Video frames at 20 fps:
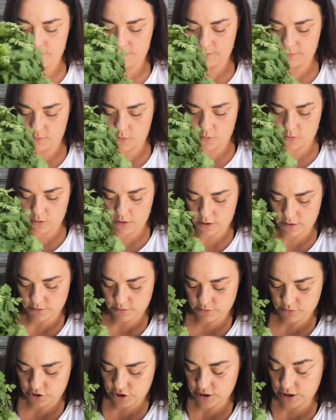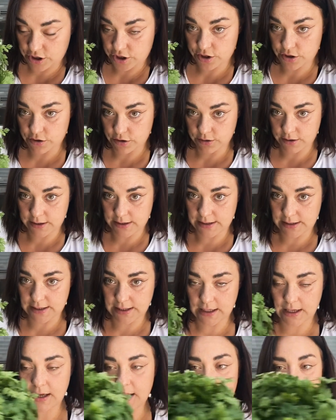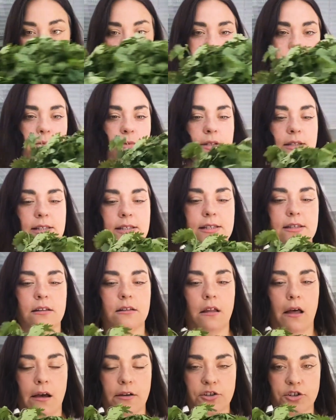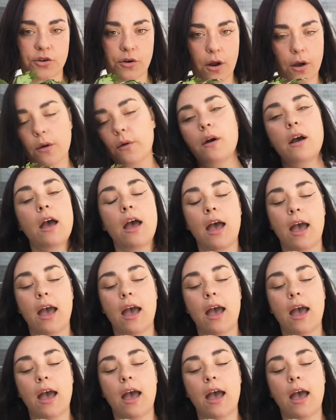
more traditional to see, and this one's cilantro.